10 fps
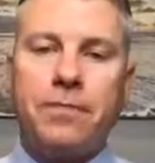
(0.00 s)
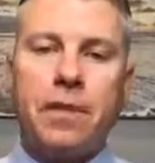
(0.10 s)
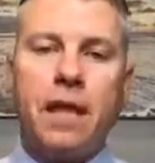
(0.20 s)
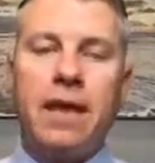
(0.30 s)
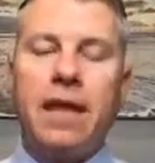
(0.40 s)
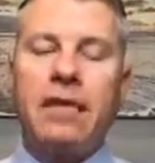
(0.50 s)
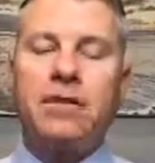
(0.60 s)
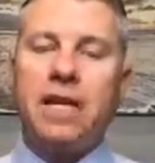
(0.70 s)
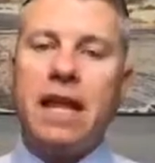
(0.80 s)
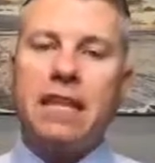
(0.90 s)
Again, if
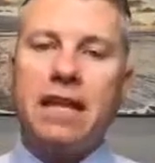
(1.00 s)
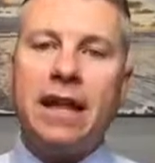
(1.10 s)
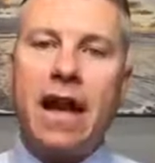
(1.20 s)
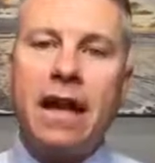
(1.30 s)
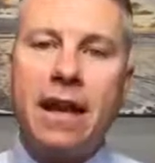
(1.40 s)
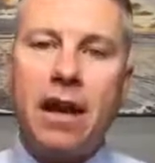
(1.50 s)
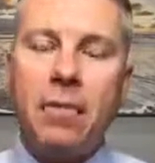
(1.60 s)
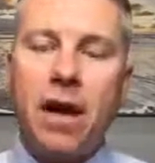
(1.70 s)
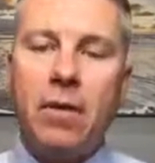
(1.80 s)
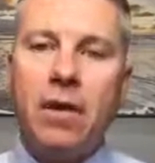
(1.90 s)
there's anything that I can
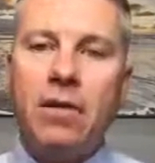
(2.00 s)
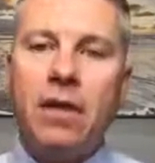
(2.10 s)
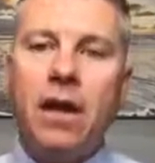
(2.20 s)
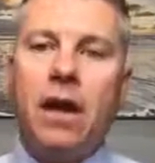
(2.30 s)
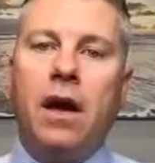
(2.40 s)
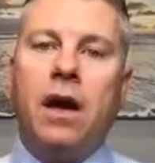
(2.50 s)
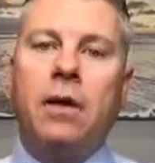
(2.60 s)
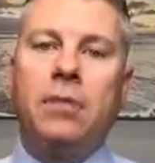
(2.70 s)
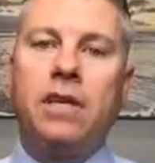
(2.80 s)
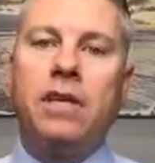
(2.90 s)
help out with,
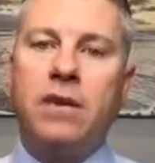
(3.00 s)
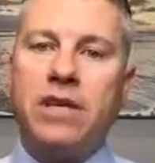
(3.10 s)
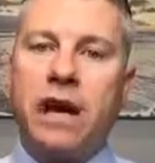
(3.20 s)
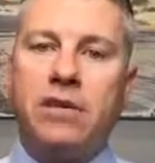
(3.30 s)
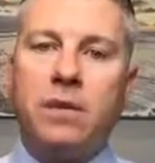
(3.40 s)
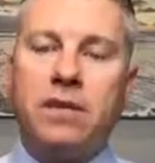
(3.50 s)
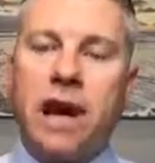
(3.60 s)
please reach out to us.